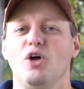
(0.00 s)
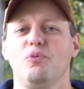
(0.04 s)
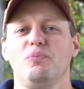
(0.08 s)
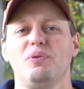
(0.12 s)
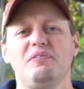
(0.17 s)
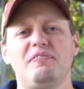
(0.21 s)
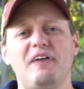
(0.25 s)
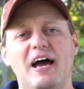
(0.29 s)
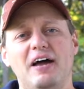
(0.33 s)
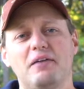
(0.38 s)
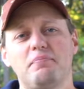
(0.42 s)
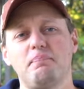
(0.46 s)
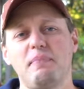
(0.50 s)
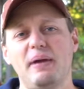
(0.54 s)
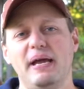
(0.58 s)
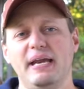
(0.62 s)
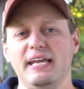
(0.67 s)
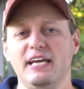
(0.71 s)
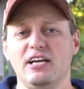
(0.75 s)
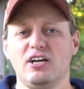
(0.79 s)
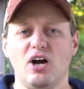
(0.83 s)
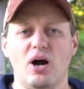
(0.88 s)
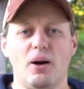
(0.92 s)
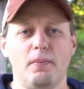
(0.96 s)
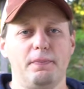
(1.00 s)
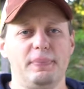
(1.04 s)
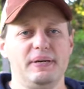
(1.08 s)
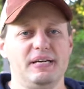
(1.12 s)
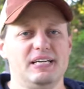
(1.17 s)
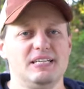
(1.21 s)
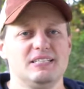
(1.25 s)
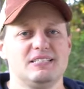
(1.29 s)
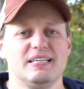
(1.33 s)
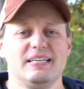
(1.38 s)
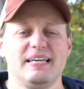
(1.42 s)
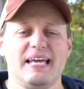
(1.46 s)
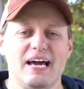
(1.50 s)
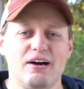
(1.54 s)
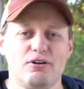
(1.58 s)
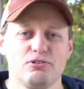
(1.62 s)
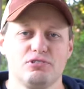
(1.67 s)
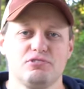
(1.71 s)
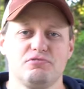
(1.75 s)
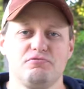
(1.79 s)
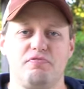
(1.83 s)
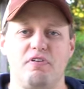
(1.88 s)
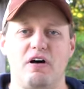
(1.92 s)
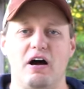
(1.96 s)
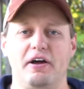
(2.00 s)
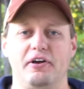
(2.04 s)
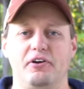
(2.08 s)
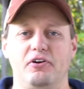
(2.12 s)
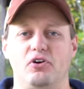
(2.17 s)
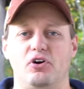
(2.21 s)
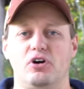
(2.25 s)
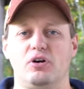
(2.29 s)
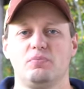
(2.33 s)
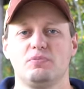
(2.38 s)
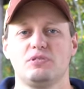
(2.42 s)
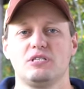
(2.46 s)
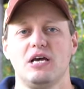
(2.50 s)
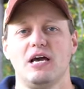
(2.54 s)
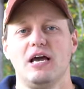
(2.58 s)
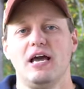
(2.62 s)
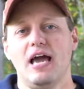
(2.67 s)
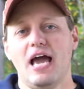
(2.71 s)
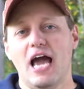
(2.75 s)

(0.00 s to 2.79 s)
we've had many companies announced firearms.